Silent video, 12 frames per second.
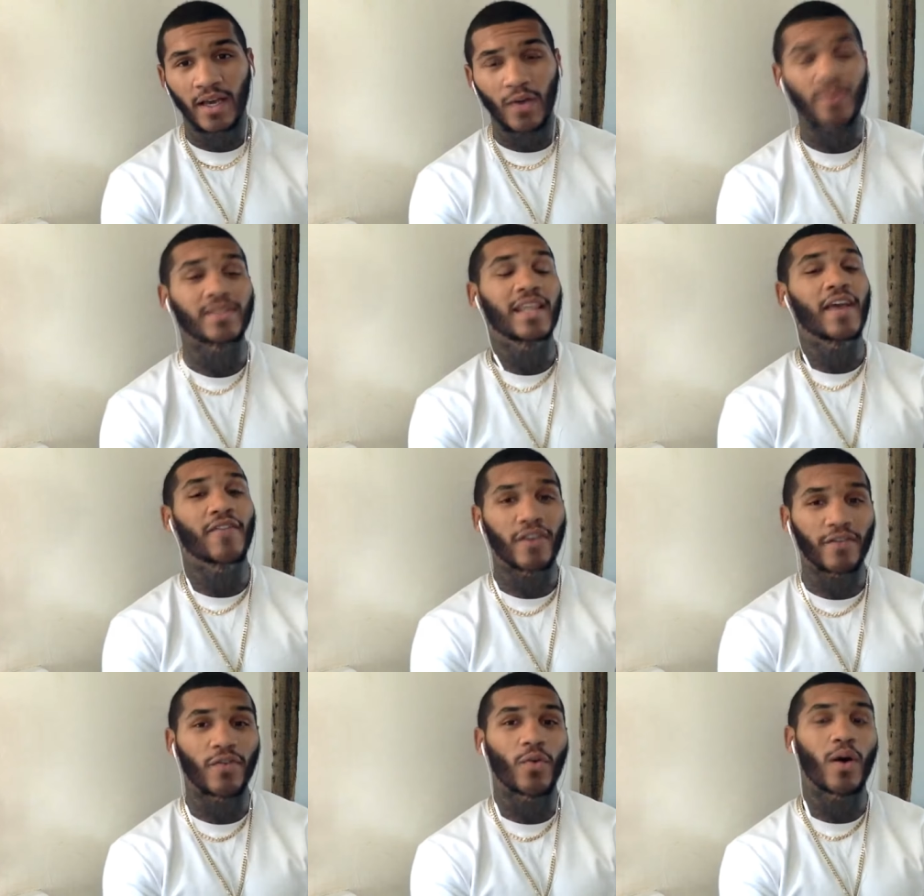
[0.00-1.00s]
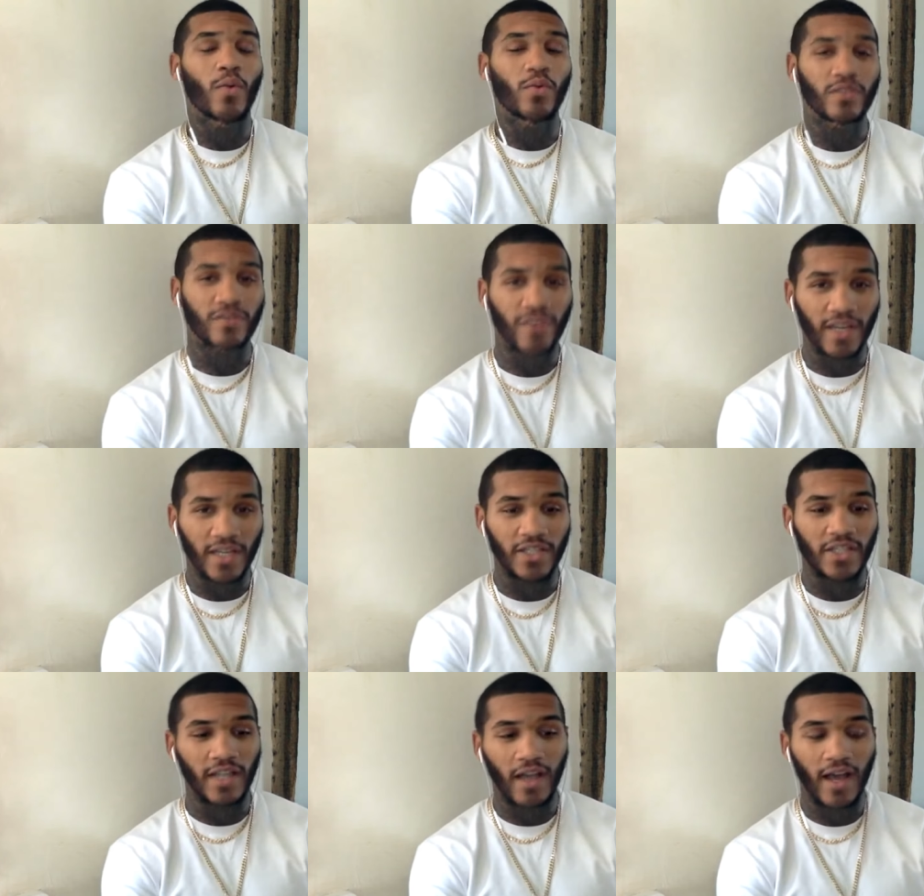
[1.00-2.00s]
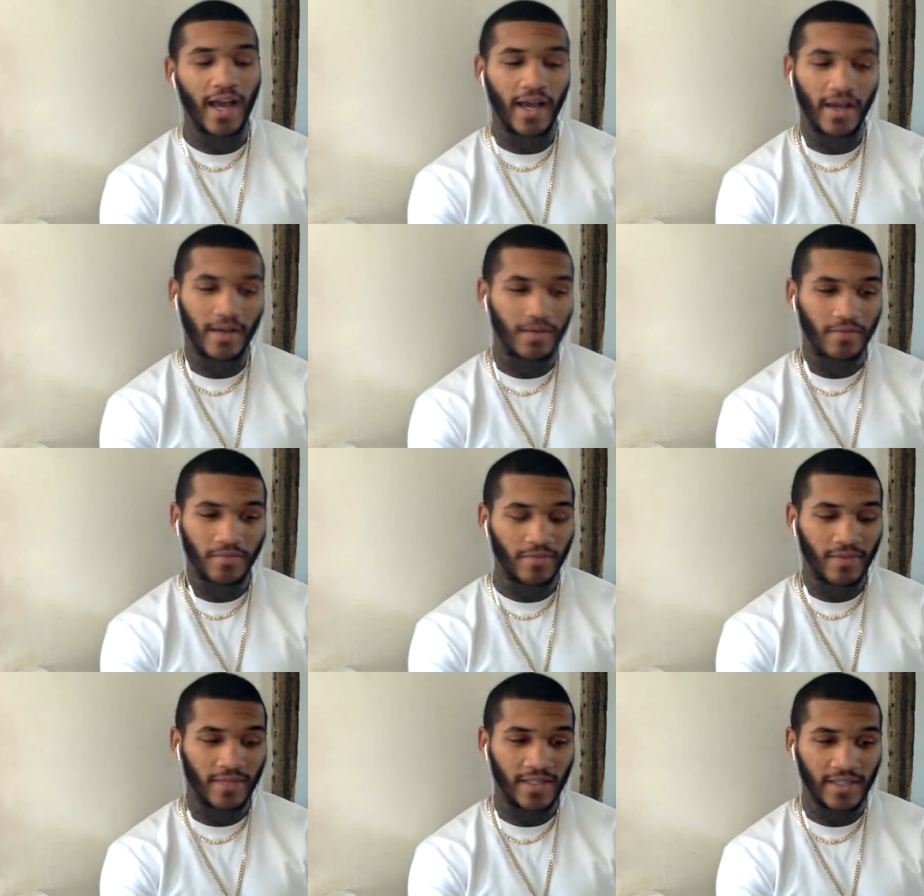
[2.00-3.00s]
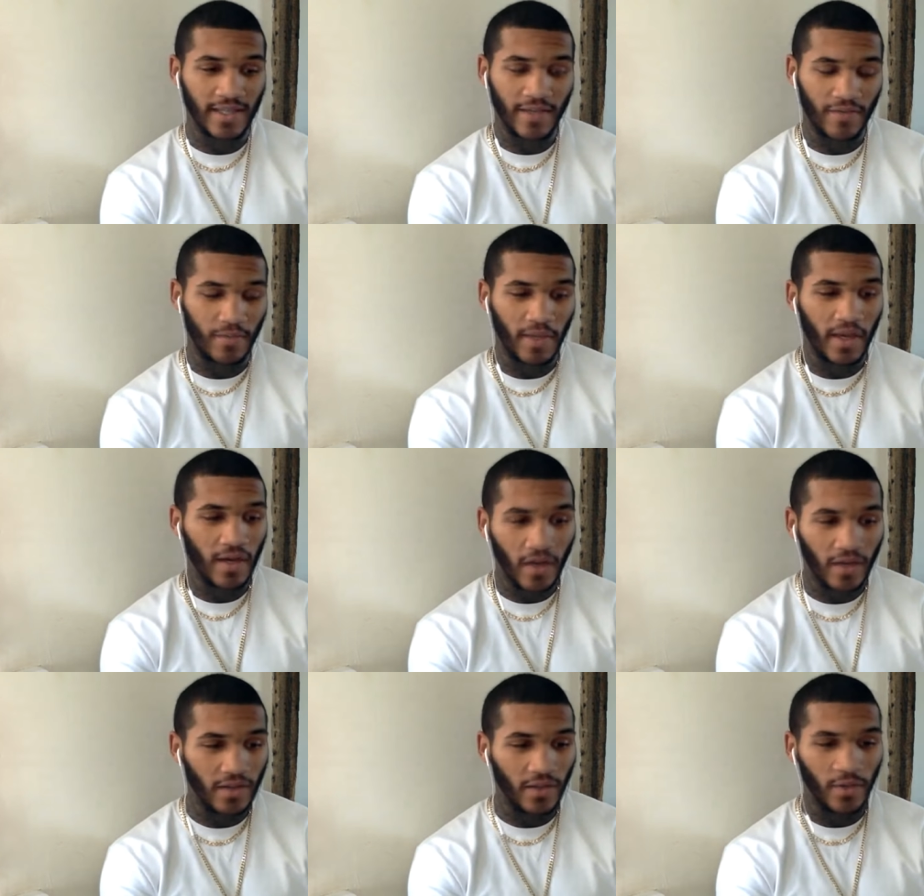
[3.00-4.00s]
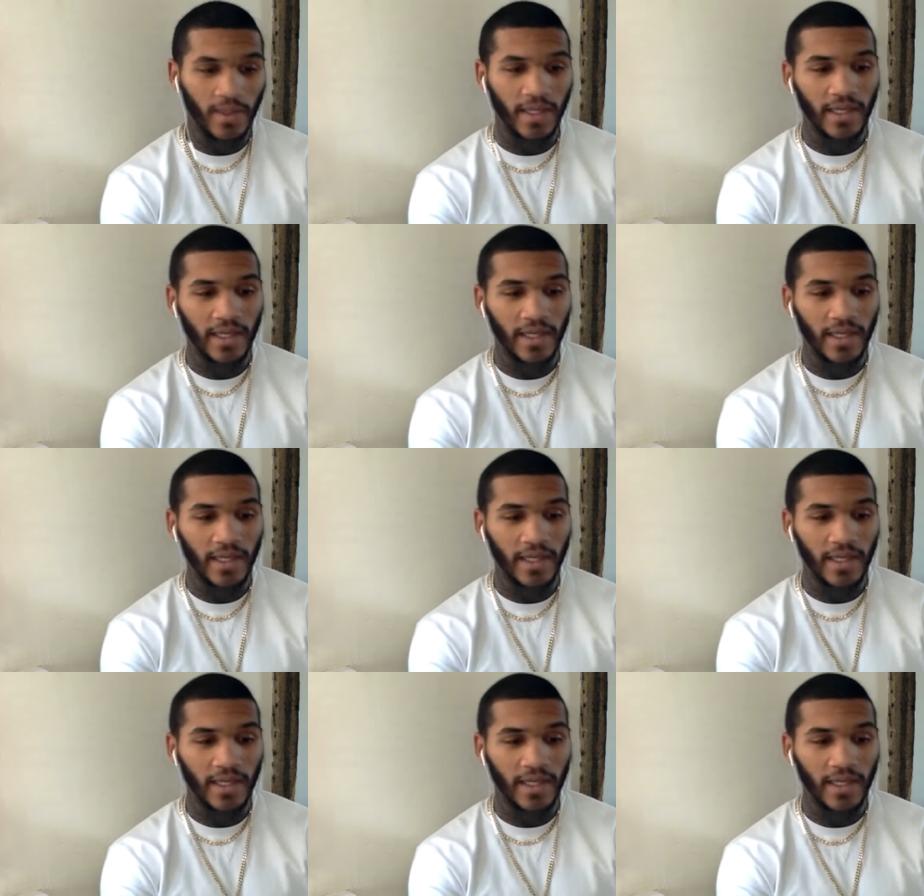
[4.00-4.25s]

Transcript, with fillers: I was definitely thought I was finished. Like this is it for me. I can't do it.